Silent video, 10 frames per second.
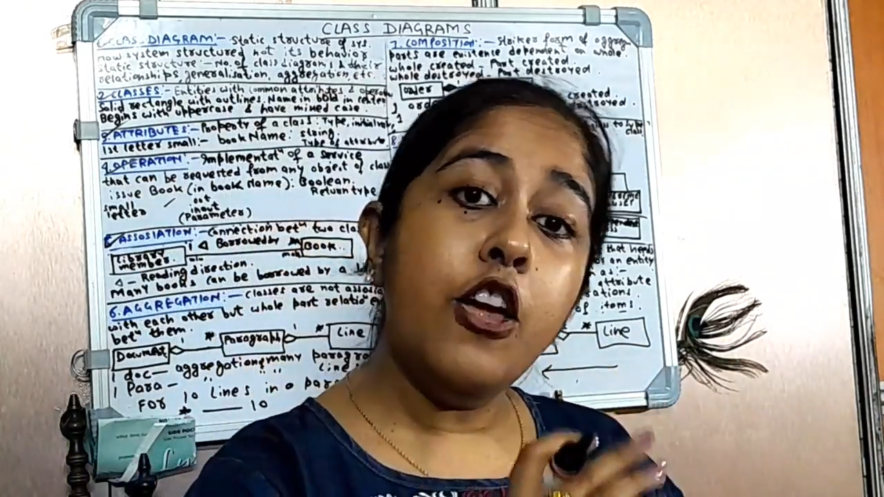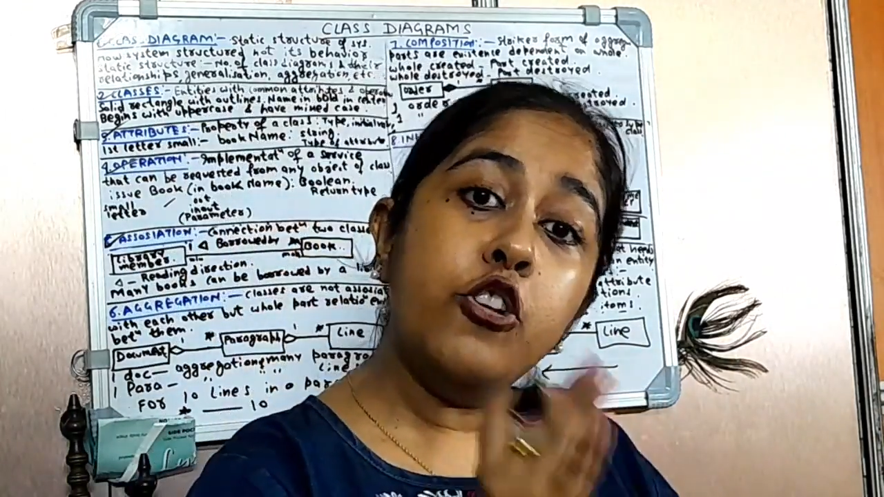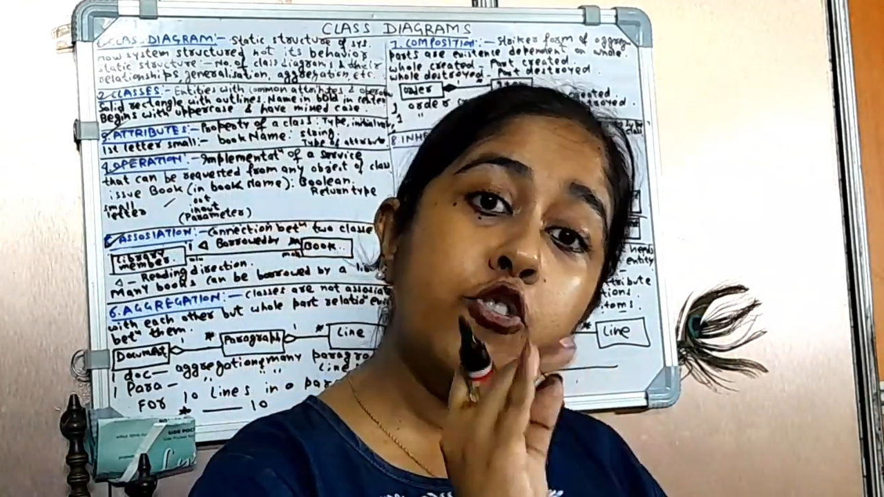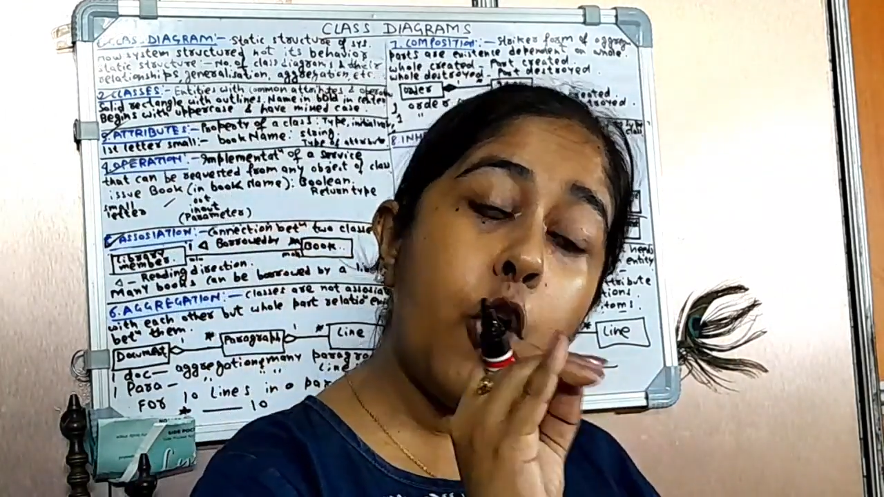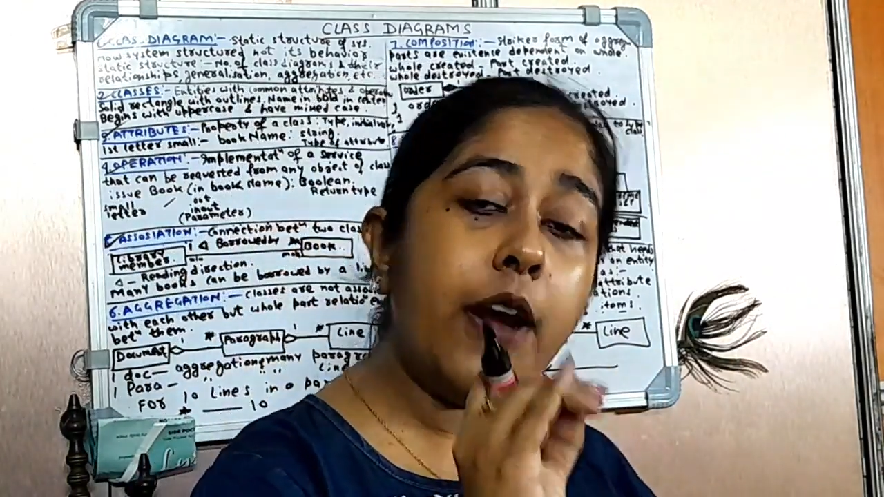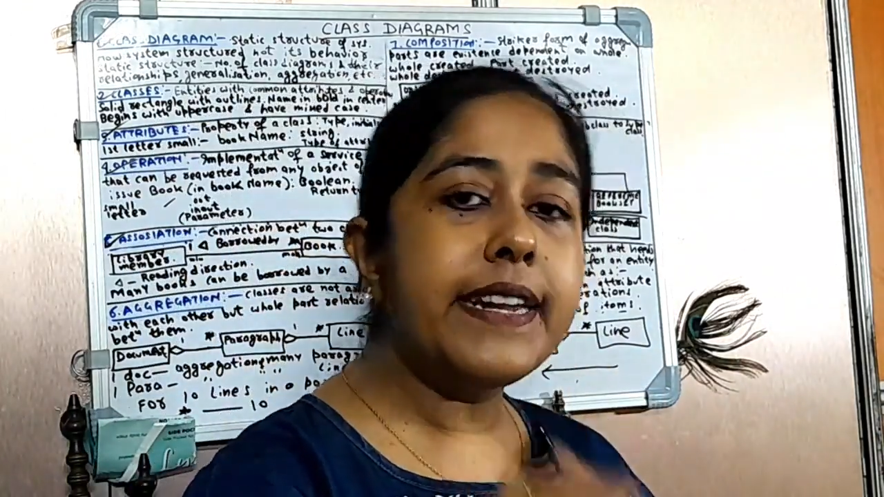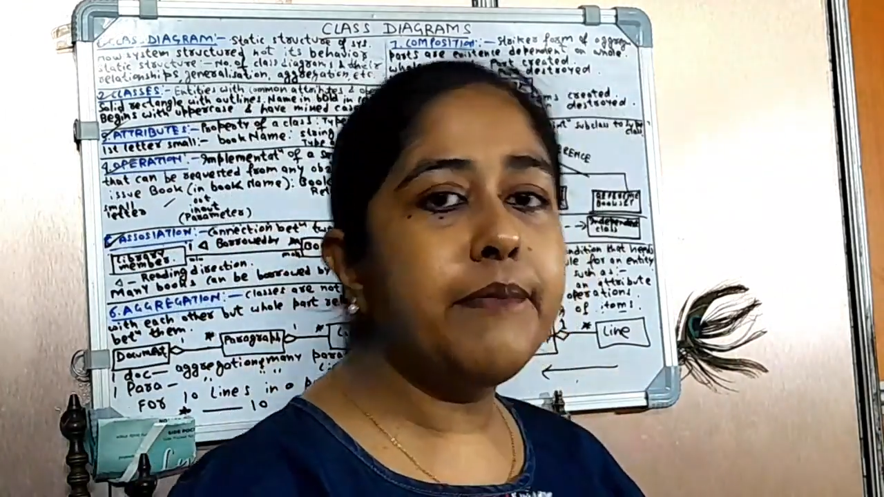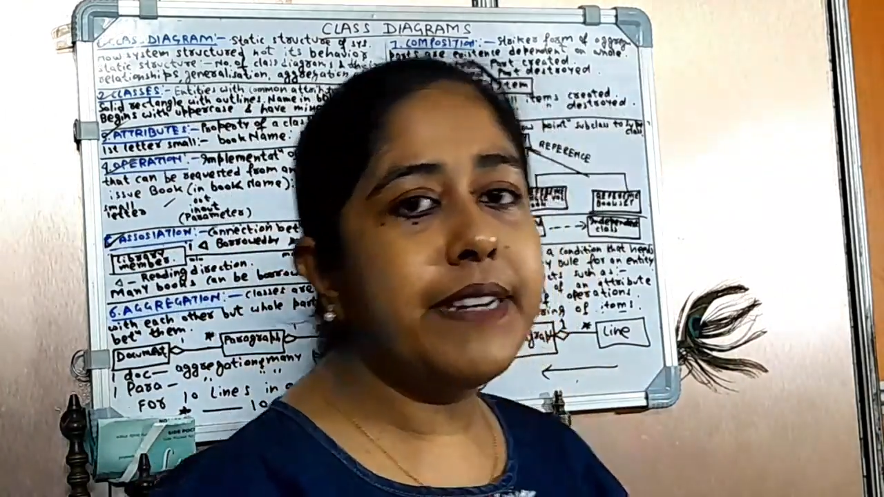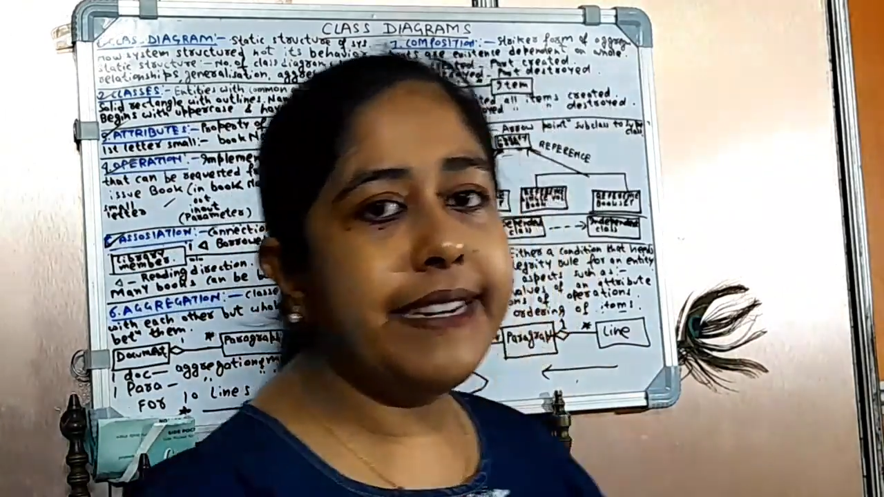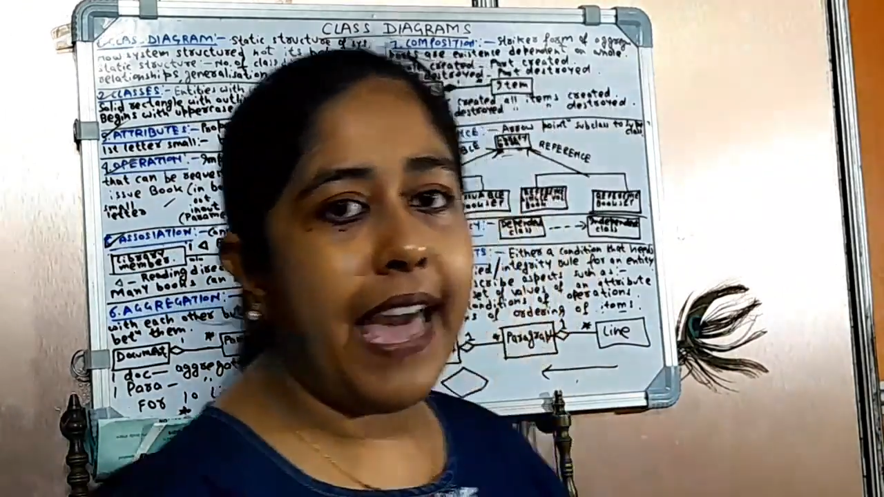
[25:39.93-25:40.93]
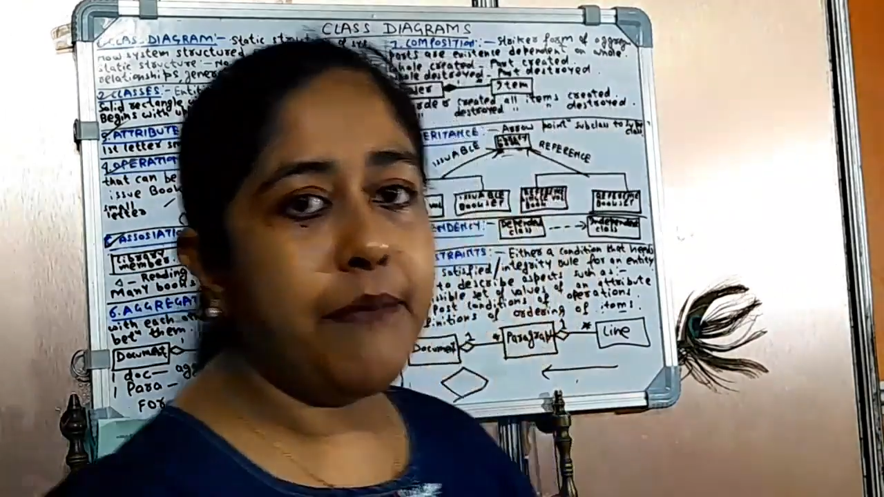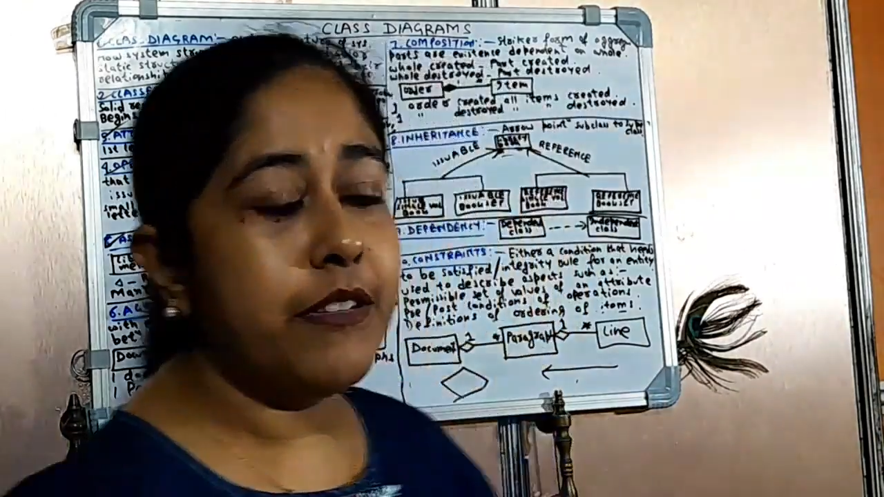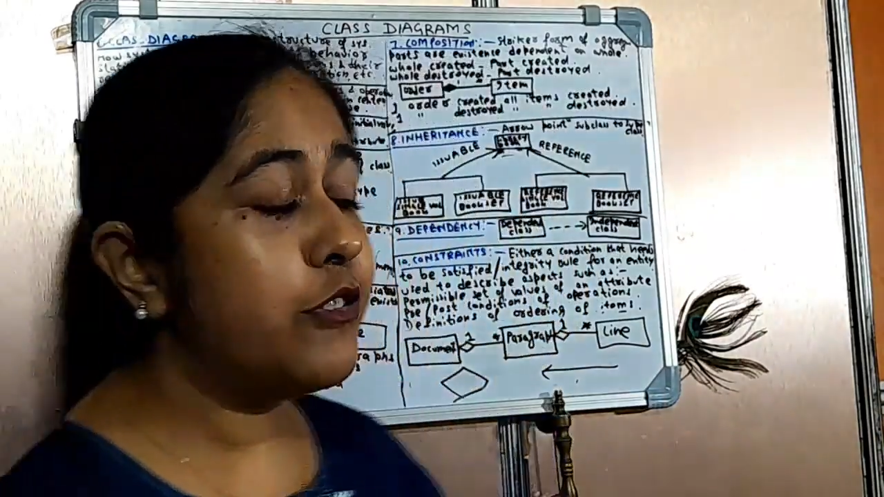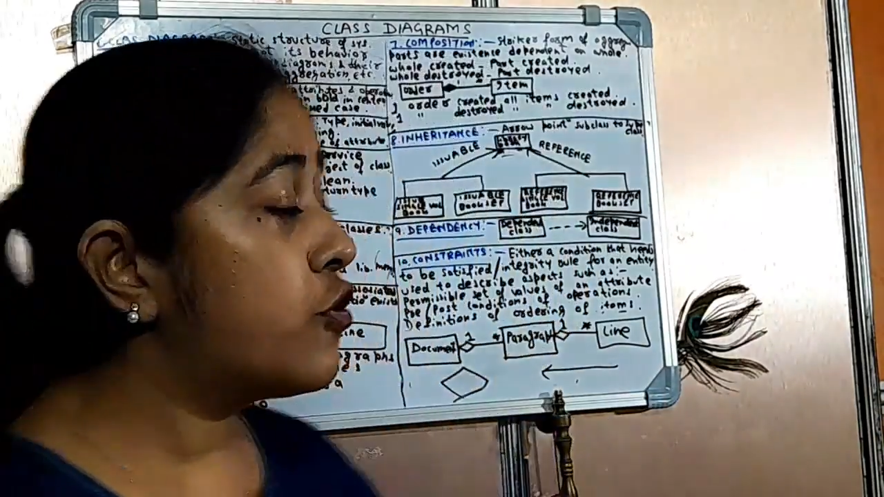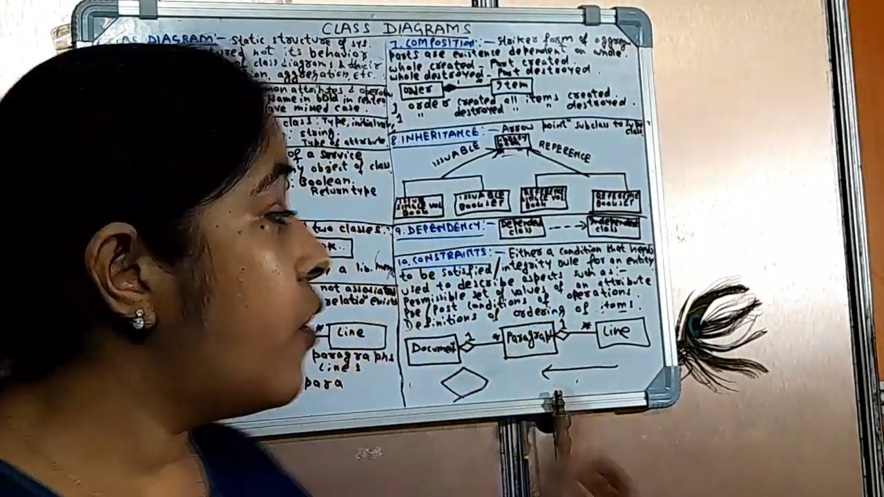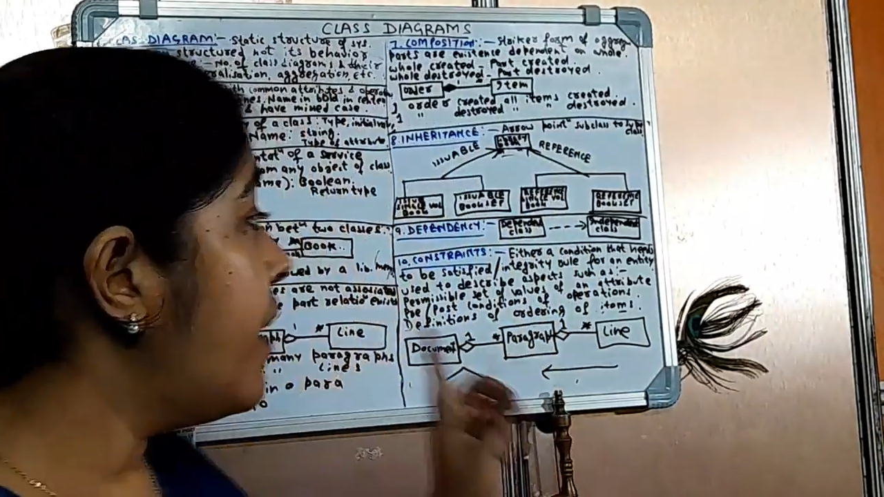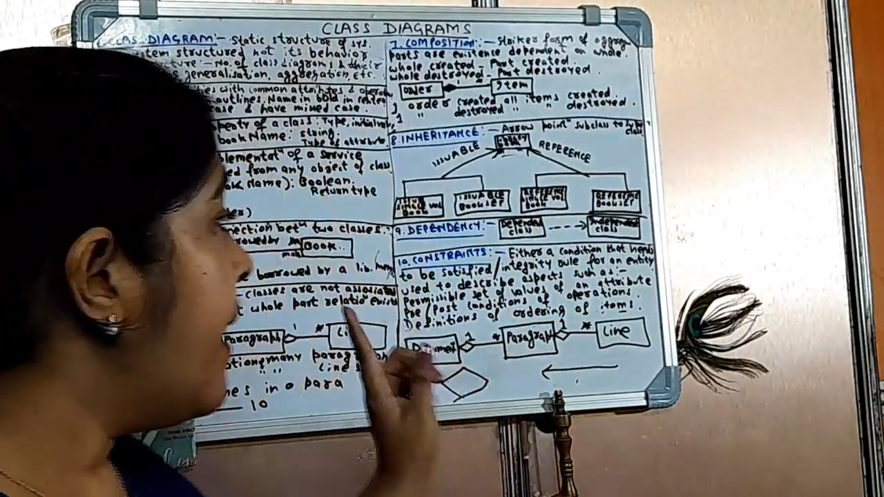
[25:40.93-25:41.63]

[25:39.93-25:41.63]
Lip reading: non-empty diamond. So